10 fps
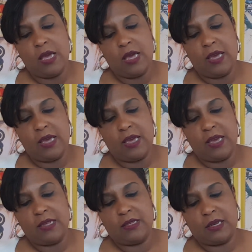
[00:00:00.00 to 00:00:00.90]

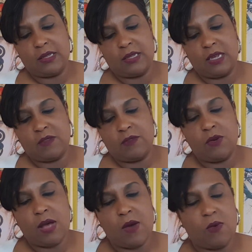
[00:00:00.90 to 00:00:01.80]
a
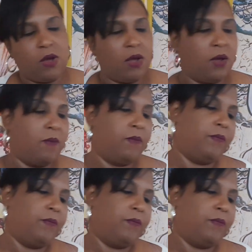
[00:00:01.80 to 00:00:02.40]
successful outcome.